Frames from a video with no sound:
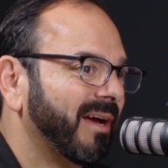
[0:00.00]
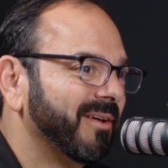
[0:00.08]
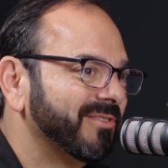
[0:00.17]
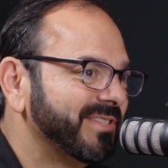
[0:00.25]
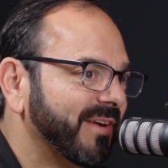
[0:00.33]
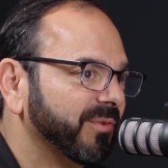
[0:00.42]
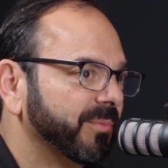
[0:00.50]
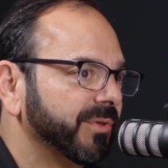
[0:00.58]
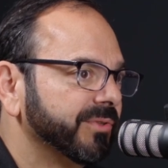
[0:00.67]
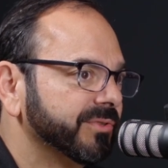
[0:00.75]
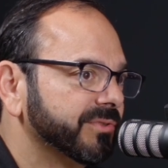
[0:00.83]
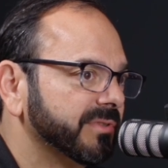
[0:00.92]
several
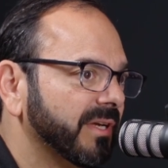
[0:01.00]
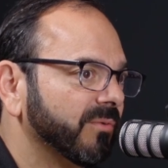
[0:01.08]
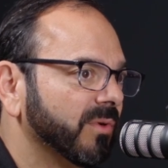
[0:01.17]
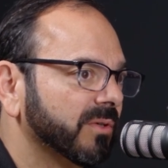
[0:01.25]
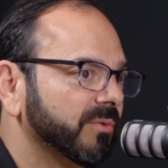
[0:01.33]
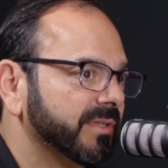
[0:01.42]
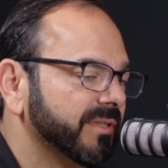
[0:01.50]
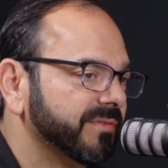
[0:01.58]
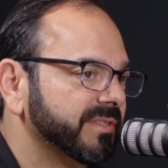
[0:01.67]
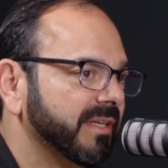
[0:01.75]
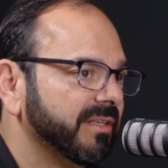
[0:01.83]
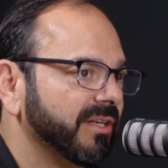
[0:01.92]
producers I've worked with have
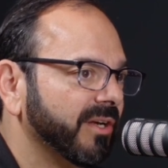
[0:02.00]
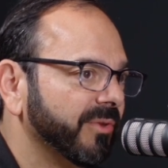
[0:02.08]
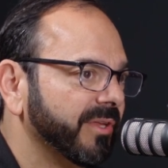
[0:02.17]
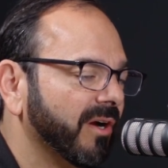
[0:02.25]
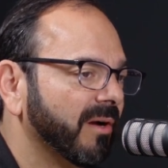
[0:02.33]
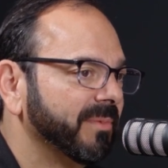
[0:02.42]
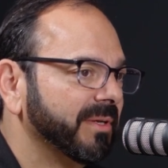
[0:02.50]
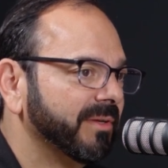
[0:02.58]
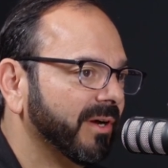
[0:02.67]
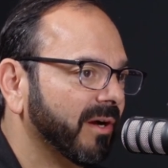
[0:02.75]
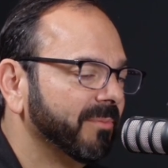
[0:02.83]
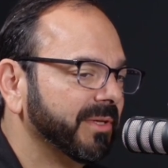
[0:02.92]
said, the
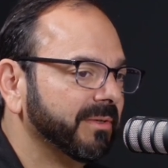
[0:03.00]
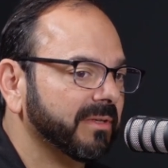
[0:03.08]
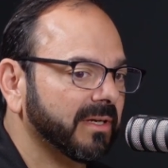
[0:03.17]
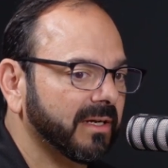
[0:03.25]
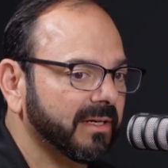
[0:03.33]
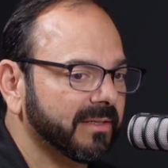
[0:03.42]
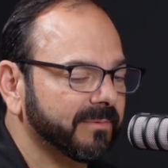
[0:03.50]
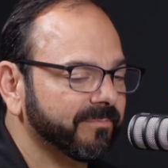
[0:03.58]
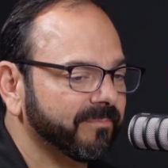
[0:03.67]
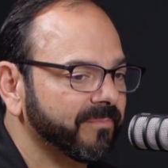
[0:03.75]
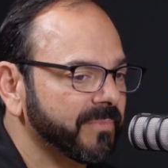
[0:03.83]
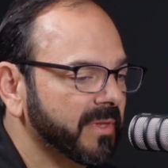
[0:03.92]
Army
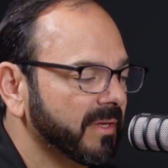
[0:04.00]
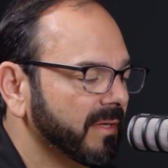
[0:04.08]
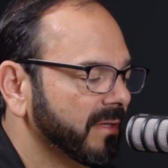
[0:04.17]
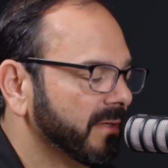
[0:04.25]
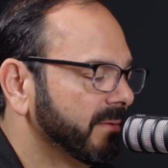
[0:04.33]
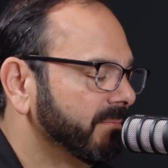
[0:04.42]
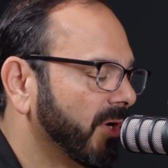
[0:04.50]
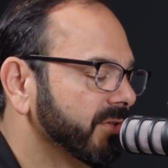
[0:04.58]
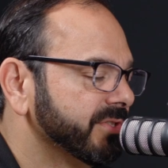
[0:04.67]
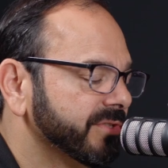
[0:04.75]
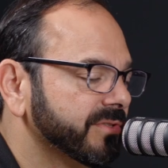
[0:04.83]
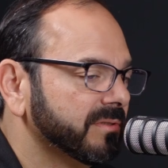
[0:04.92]

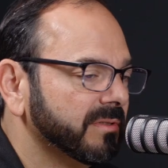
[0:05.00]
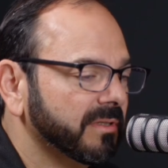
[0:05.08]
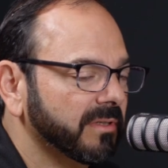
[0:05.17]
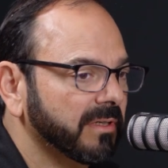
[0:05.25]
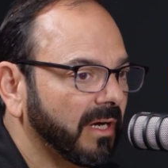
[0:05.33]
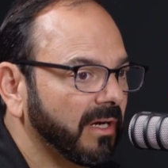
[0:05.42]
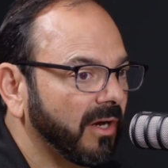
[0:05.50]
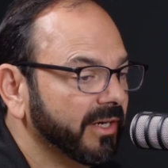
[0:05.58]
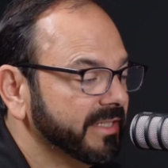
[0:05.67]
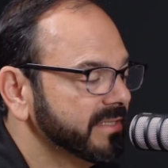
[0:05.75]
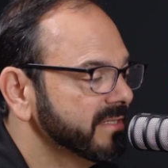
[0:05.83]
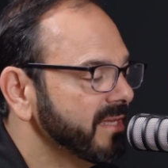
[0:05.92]
marches on
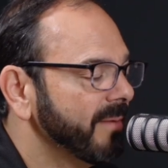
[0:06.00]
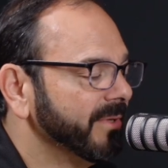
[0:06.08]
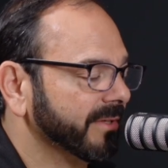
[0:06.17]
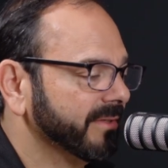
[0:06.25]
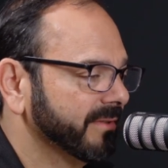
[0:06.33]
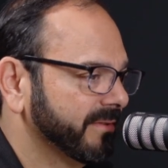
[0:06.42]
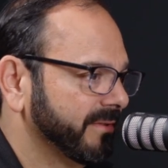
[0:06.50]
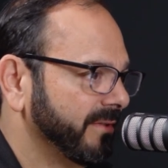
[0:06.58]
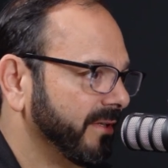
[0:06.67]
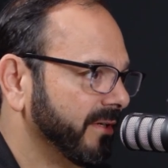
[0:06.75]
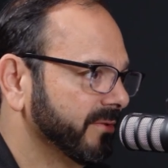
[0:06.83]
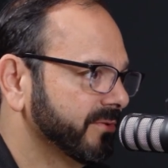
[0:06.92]
its stomach,
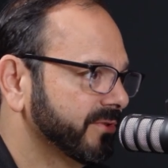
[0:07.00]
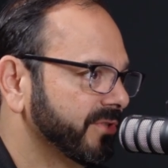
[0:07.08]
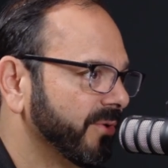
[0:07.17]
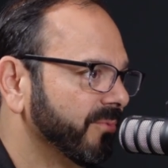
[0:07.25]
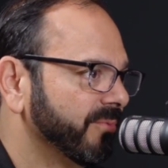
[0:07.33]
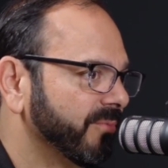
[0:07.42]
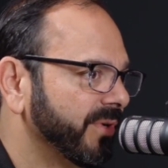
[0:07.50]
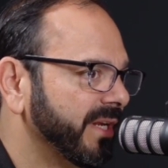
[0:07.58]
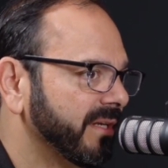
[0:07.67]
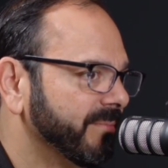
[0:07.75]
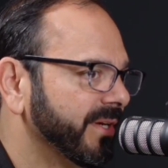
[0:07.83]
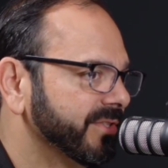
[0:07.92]
so we
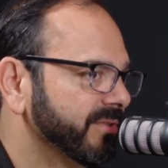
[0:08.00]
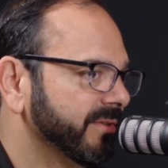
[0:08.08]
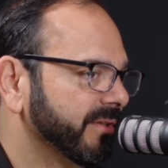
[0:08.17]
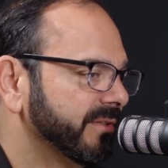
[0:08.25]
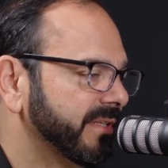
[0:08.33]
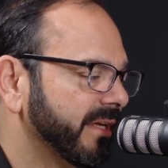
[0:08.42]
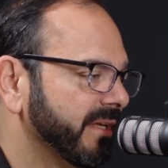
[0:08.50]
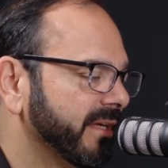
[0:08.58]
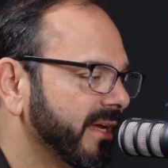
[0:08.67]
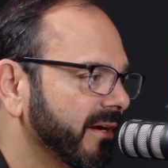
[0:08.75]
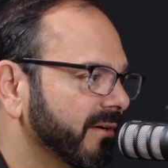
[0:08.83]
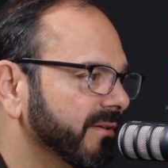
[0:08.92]
need to make sure they're taken
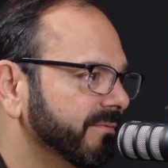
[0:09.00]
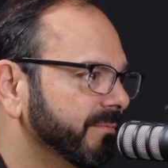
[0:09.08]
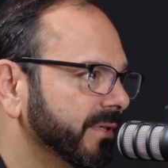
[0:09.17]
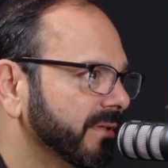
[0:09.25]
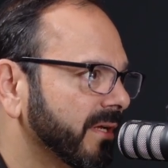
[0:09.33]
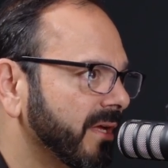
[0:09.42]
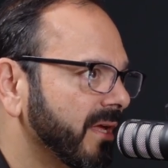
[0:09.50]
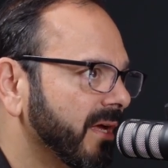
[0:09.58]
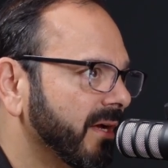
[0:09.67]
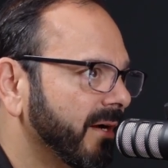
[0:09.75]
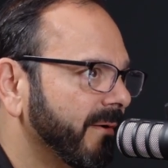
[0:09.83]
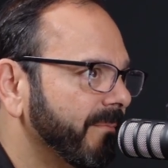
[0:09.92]
care of. But
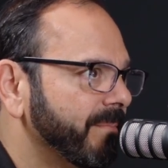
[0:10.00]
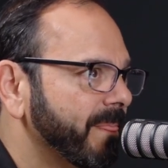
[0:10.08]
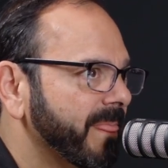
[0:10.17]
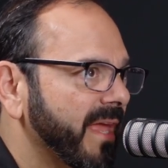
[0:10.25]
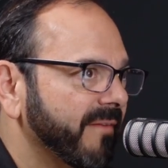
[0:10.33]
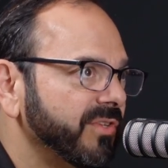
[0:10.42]
have